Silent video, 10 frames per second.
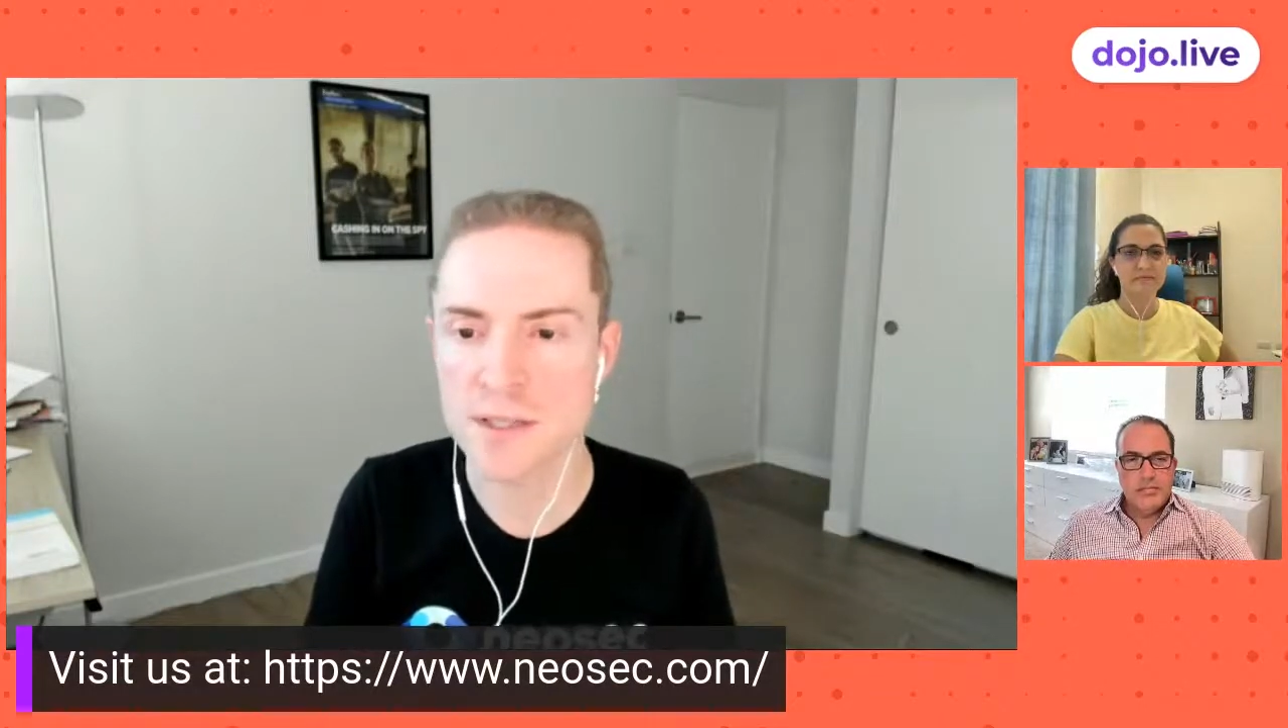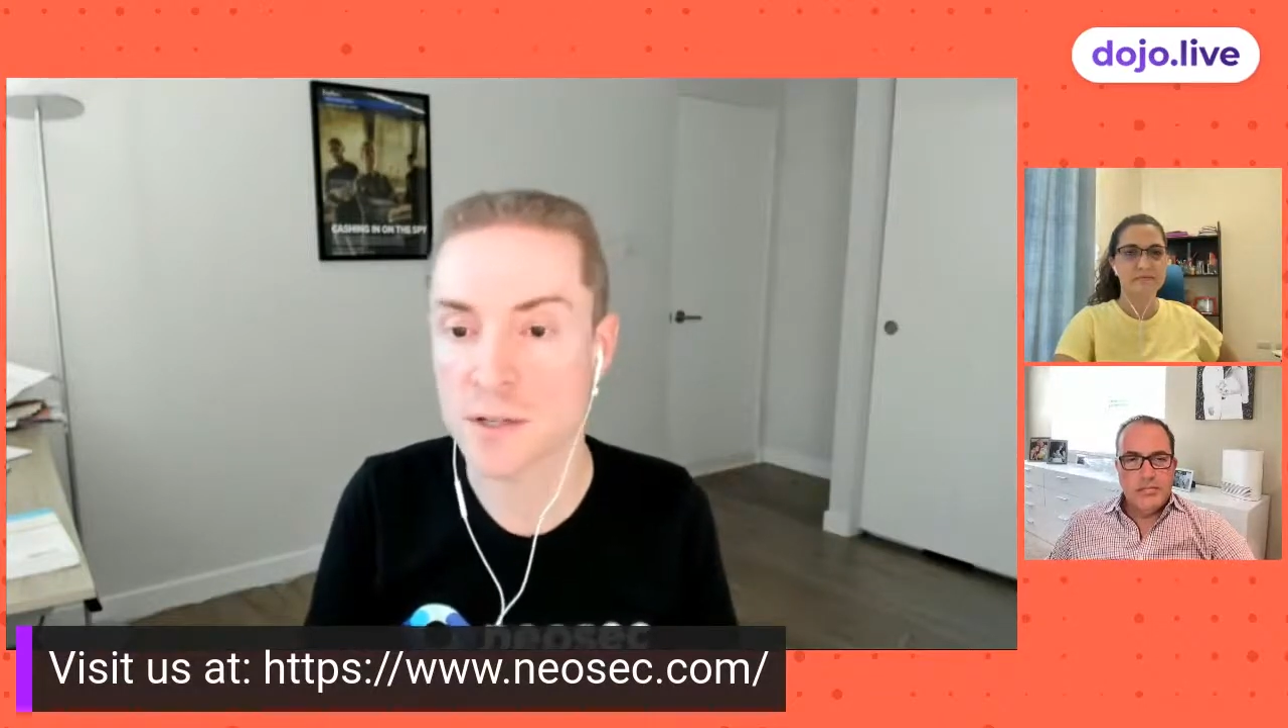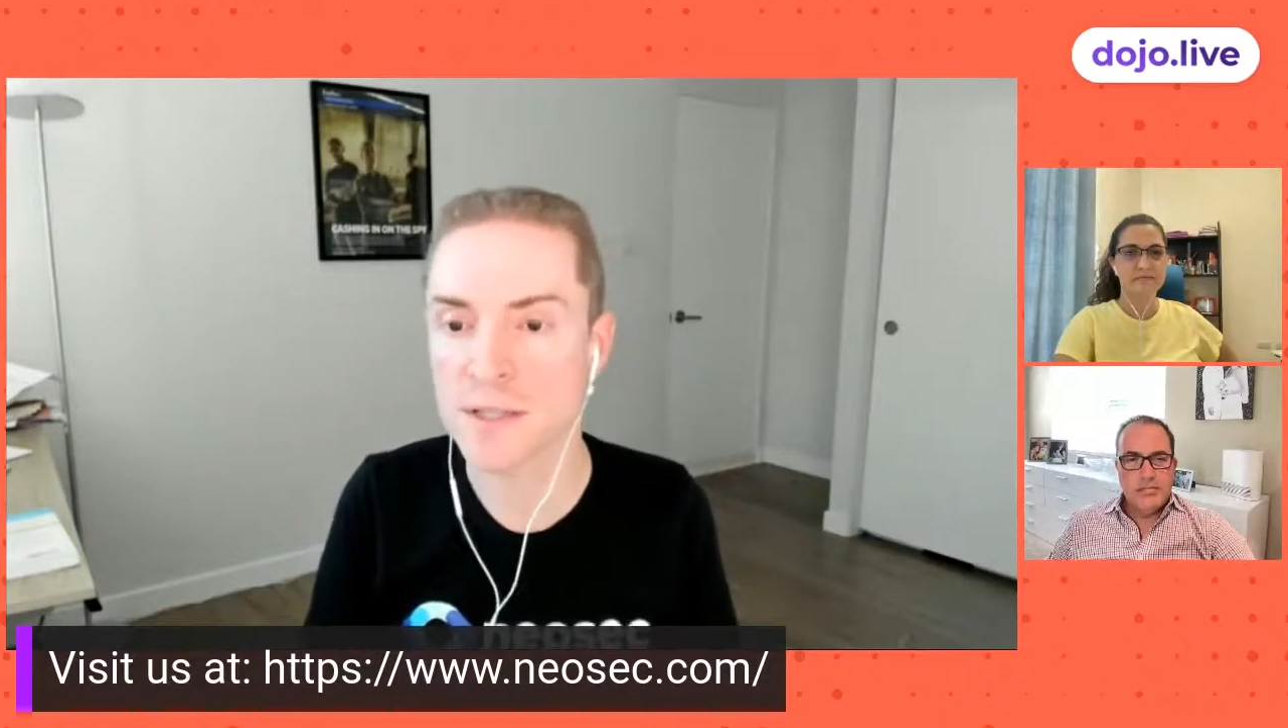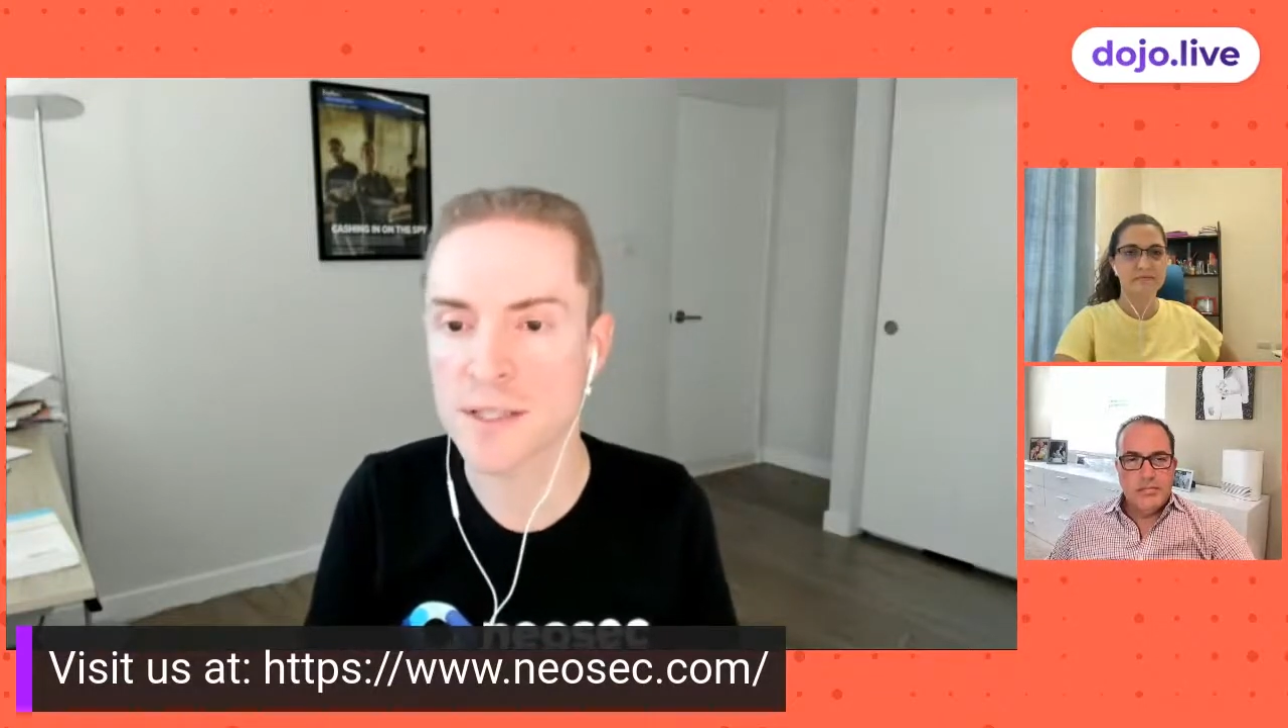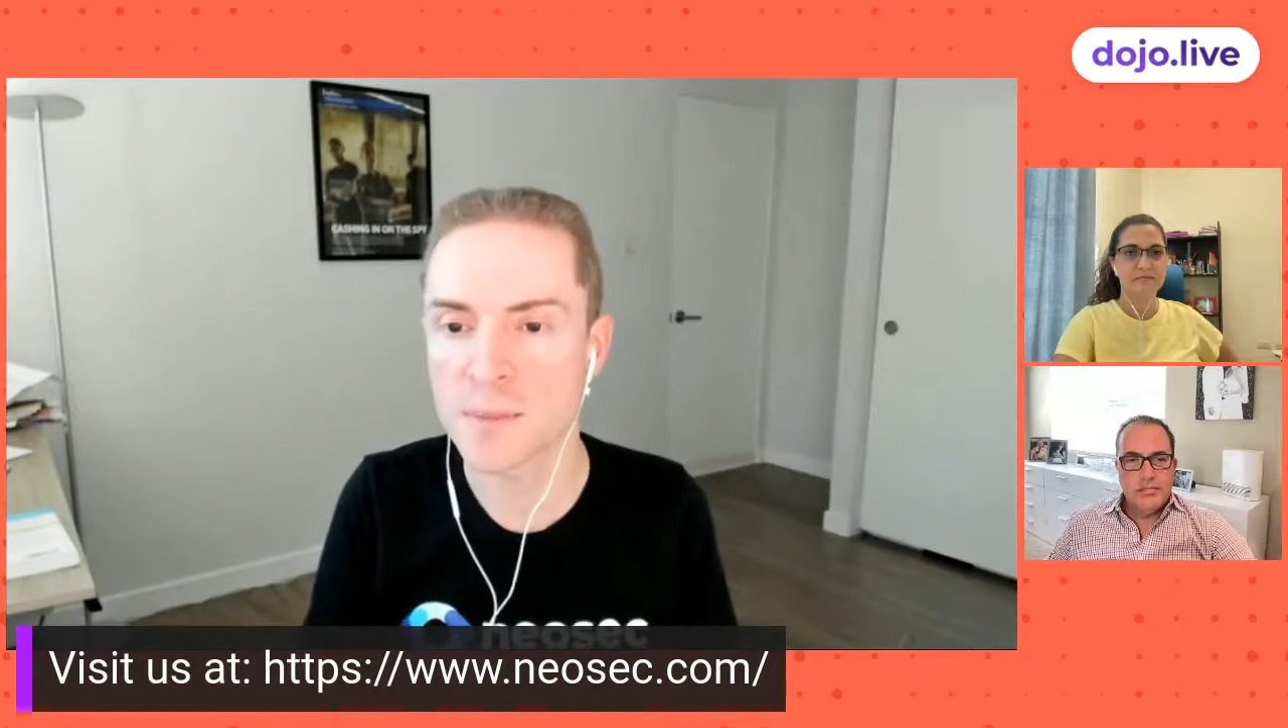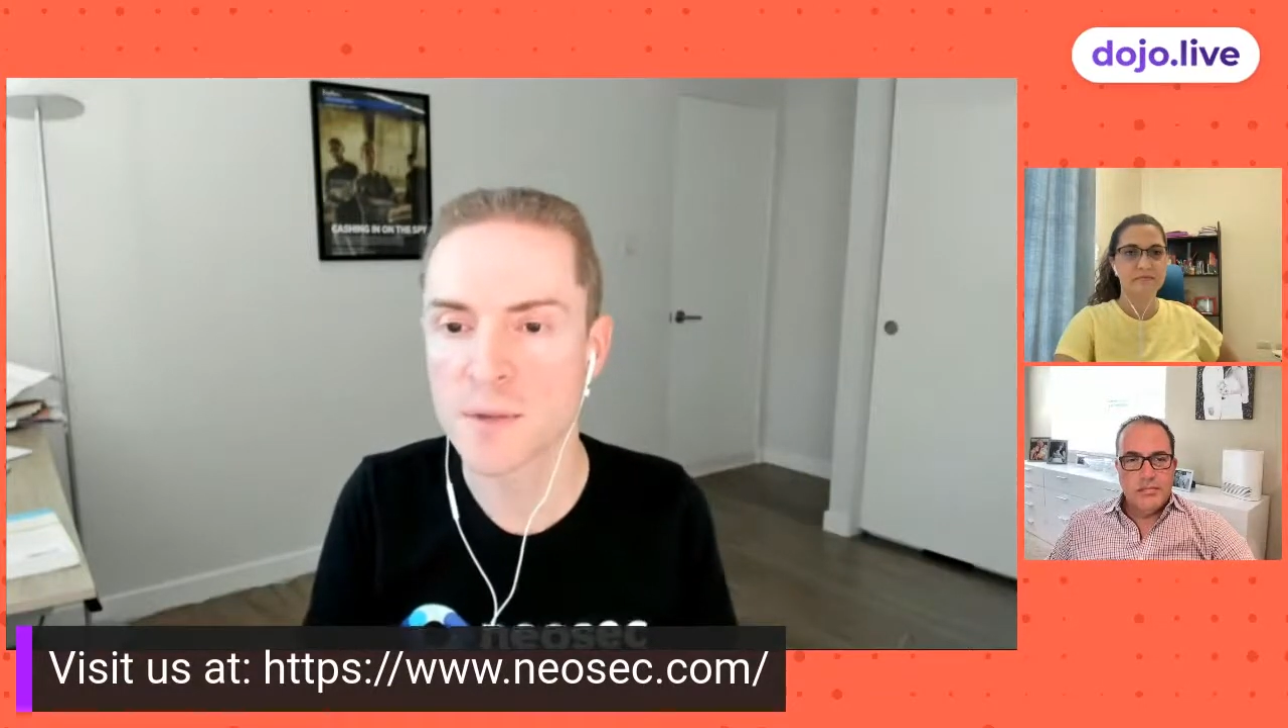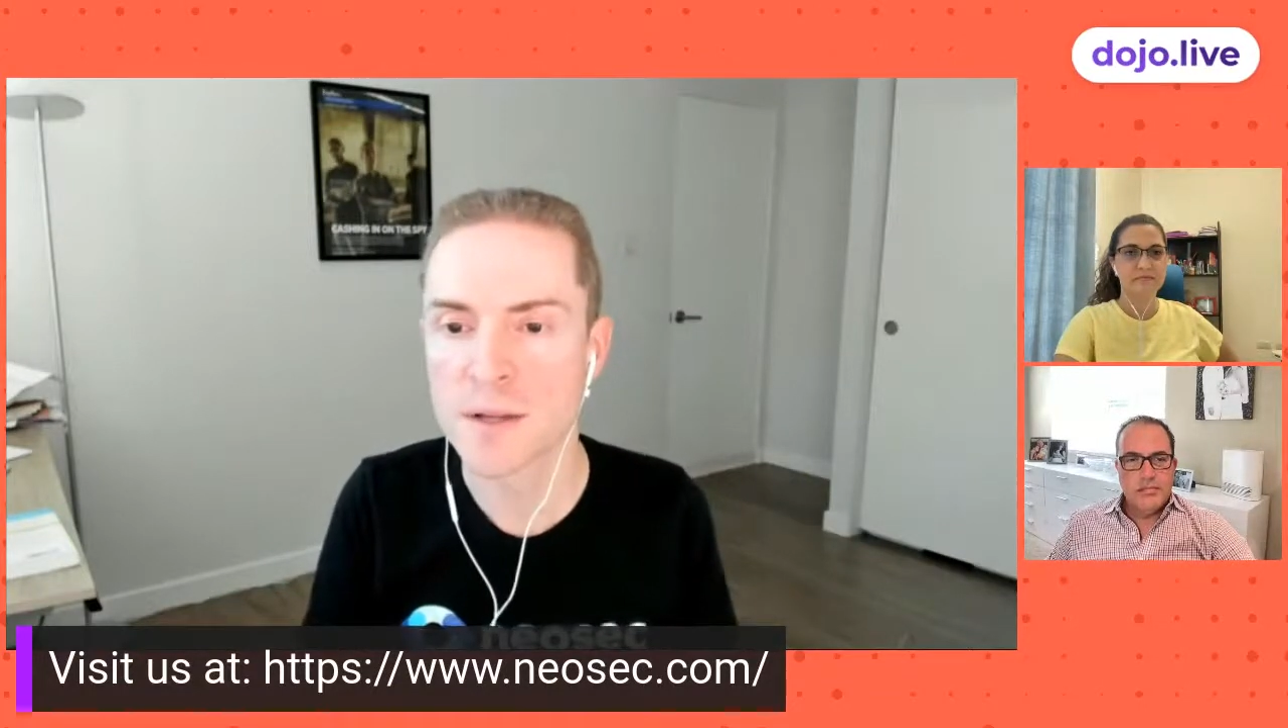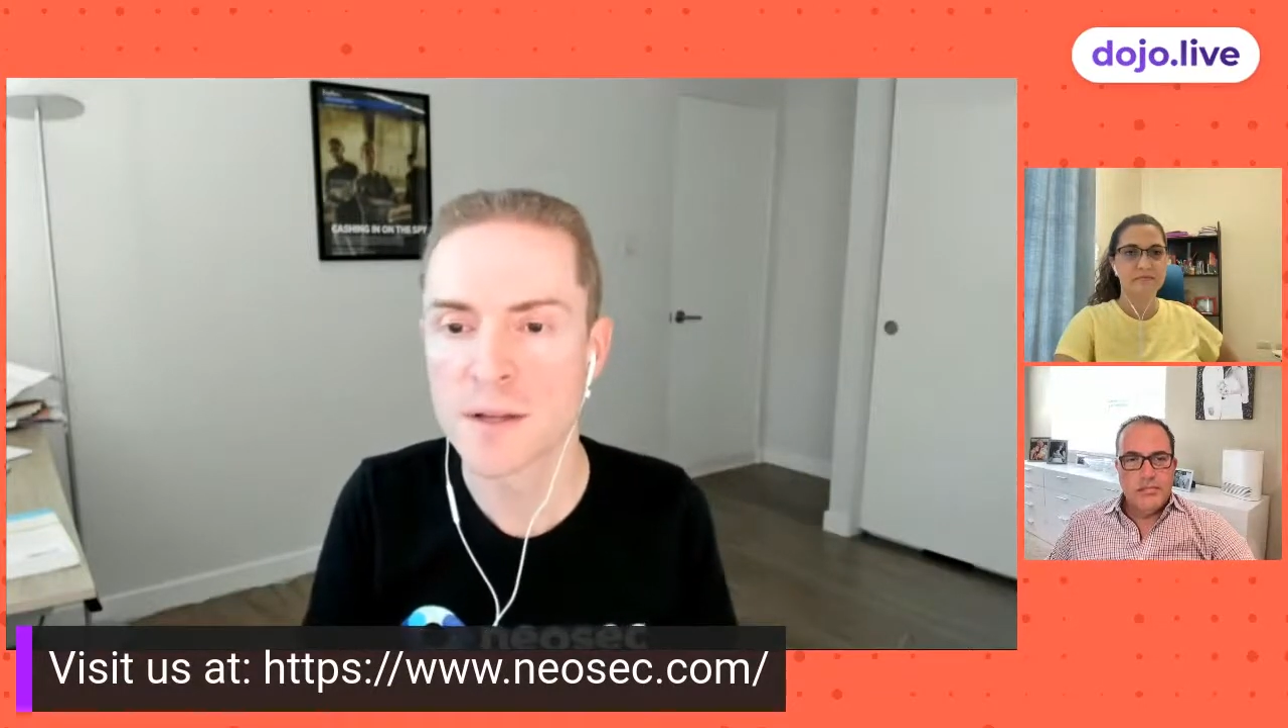our team